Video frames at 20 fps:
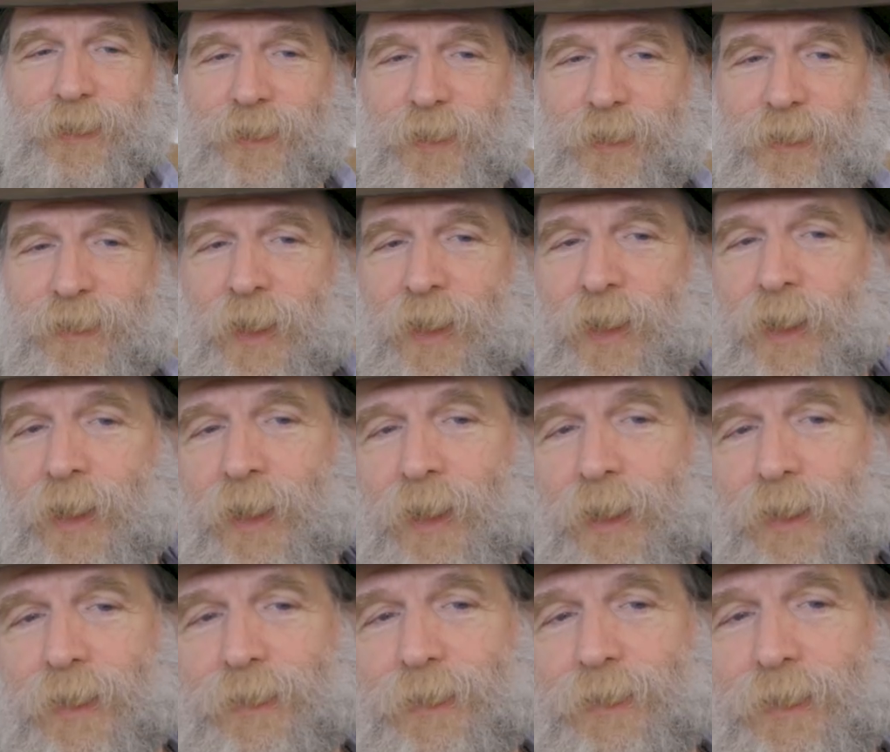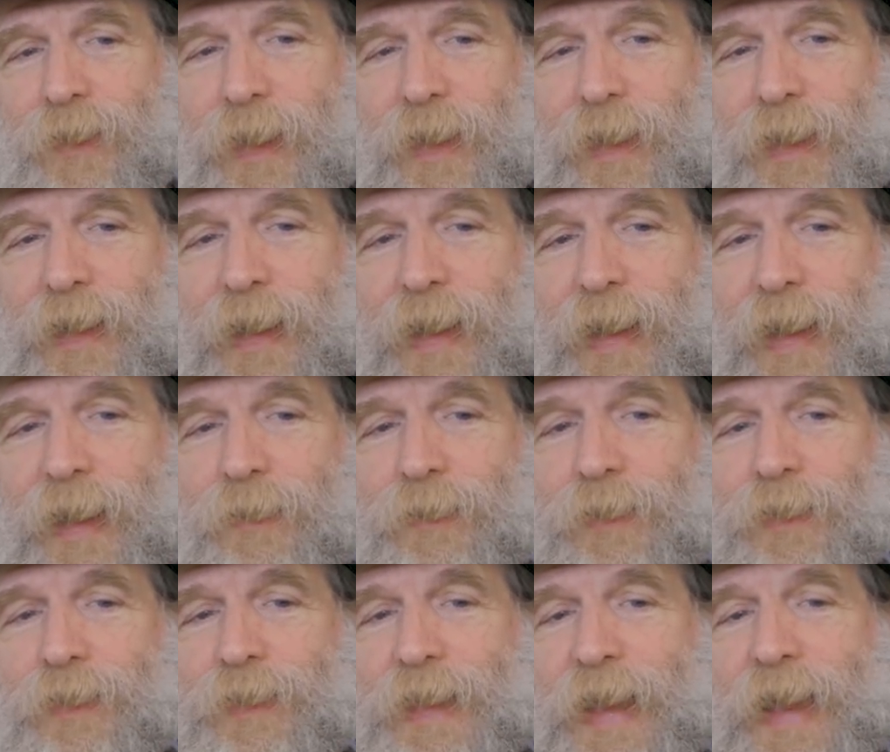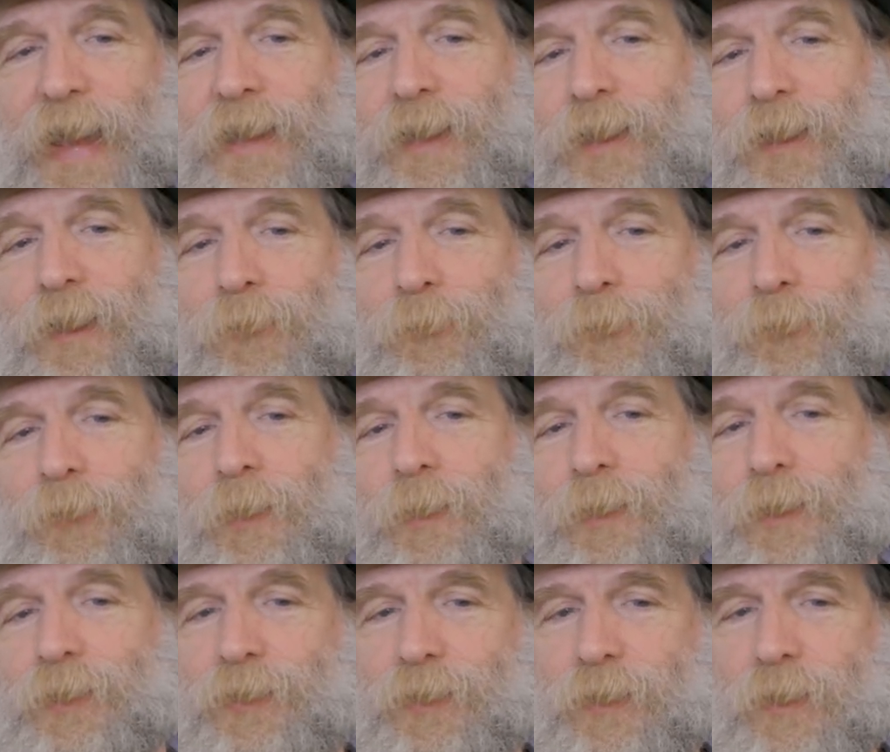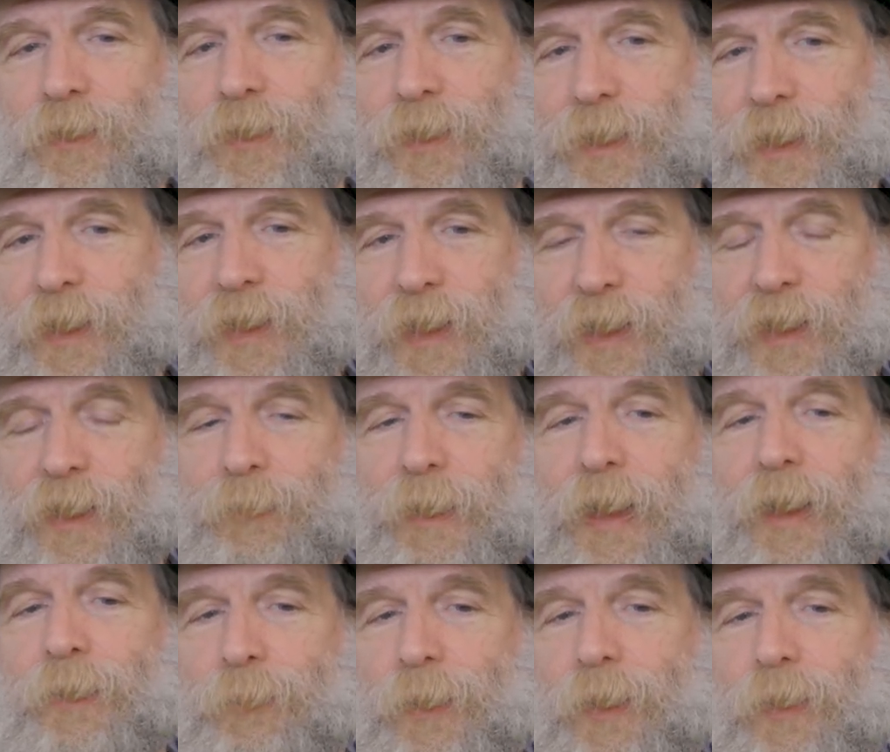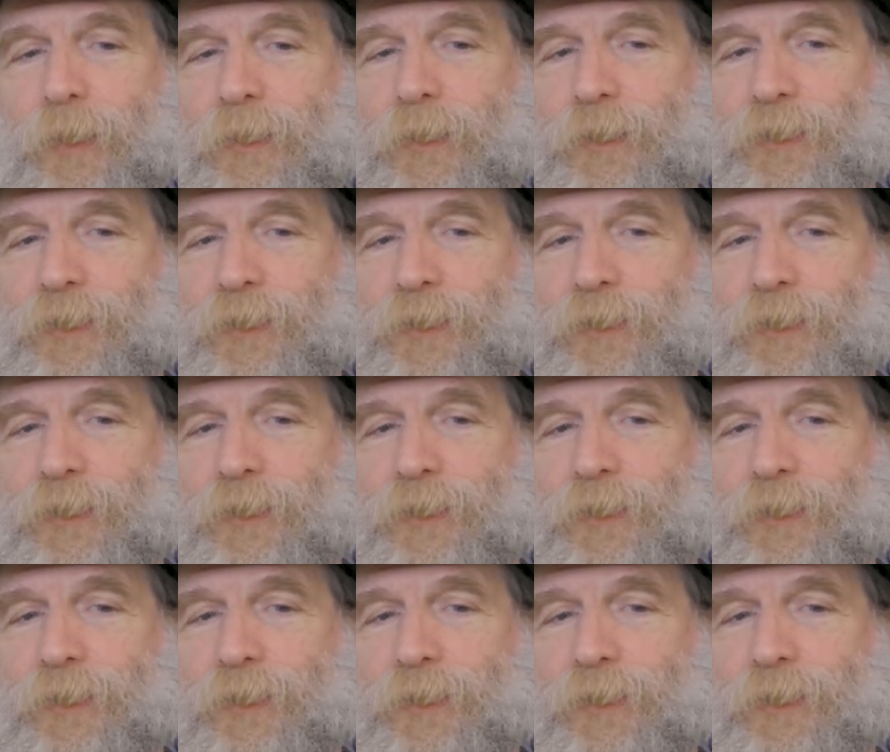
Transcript: for instance. Uh, how did that influence your thinking about